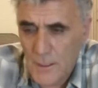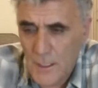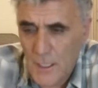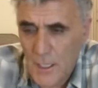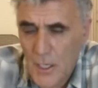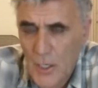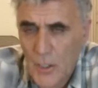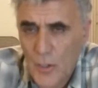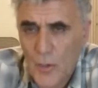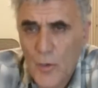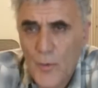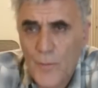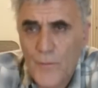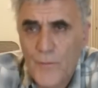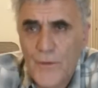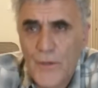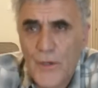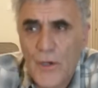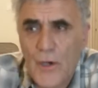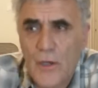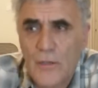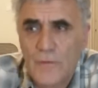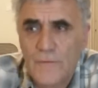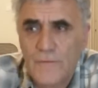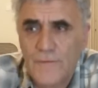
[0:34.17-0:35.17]
I hope we
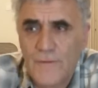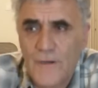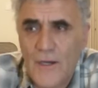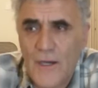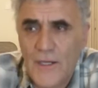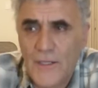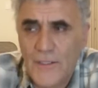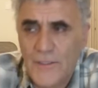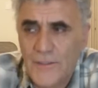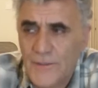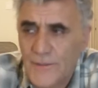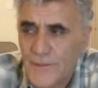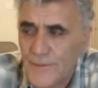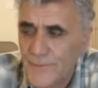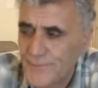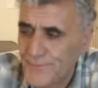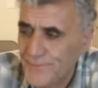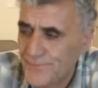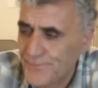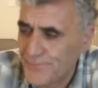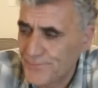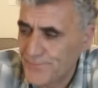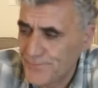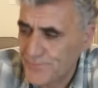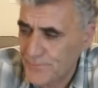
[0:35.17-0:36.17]
all find
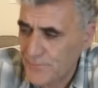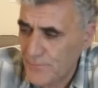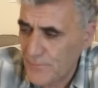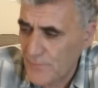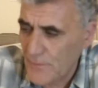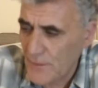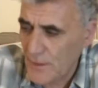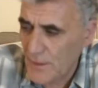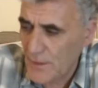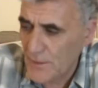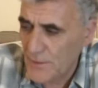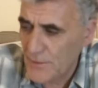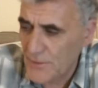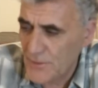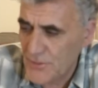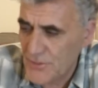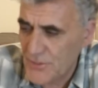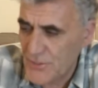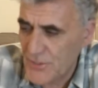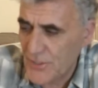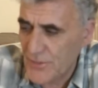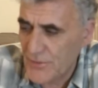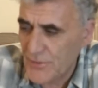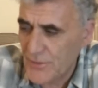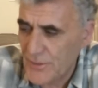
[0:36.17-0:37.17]
the
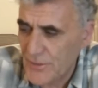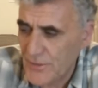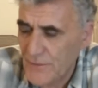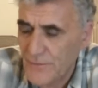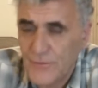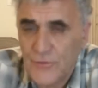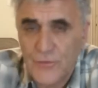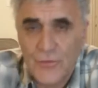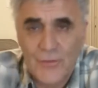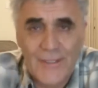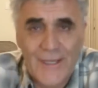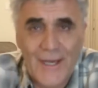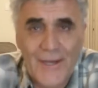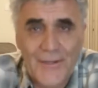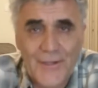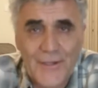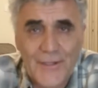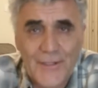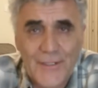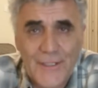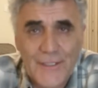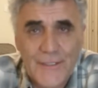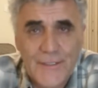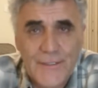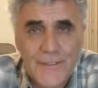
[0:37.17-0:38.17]
secret of
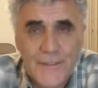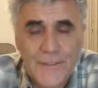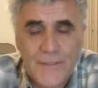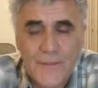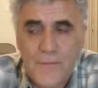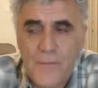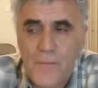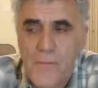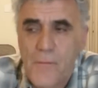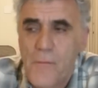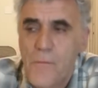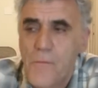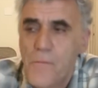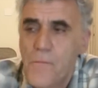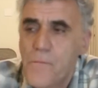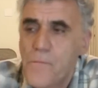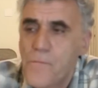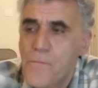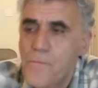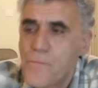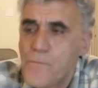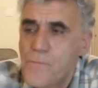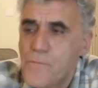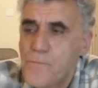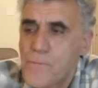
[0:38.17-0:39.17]
togetherness
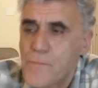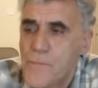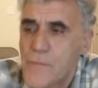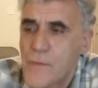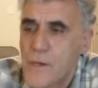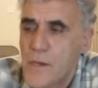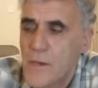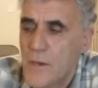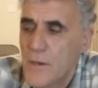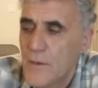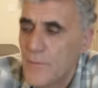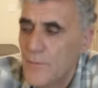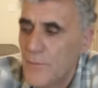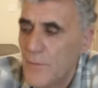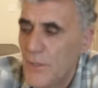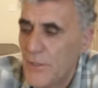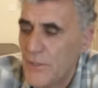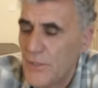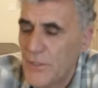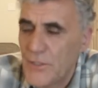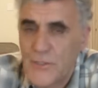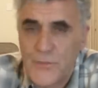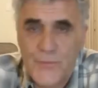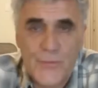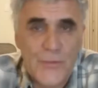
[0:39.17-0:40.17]
by
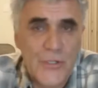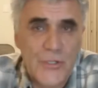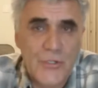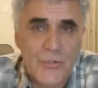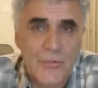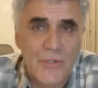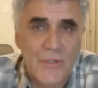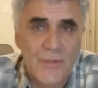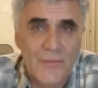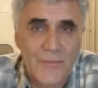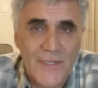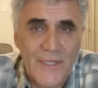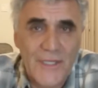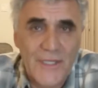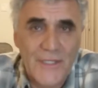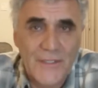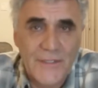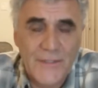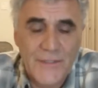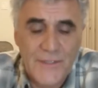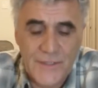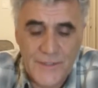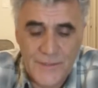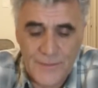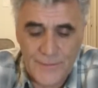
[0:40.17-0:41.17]
the spiritual
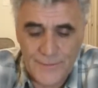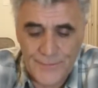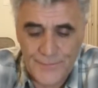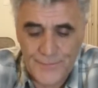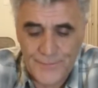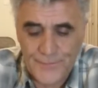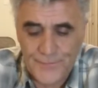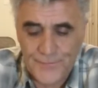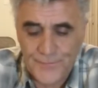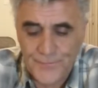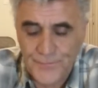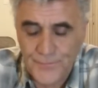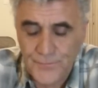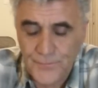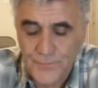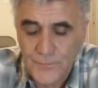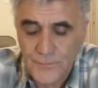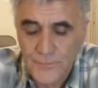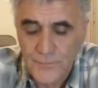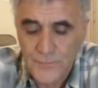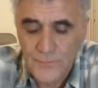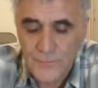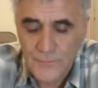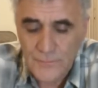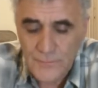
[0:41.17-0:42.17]
means,
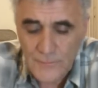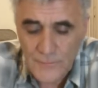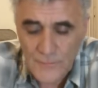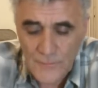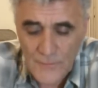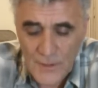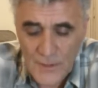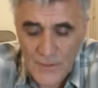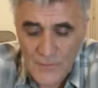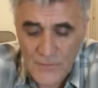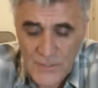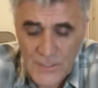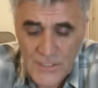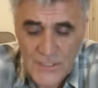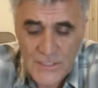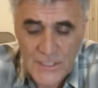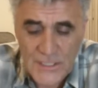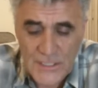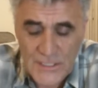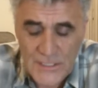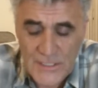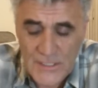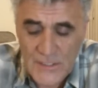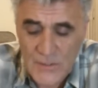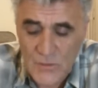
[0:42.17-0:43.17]
which is the
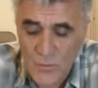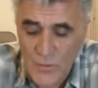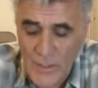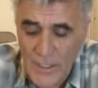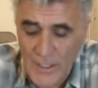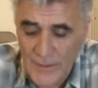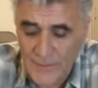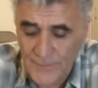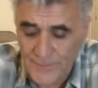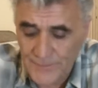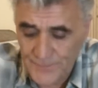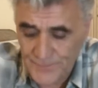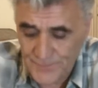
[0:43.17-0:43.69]
easiest way.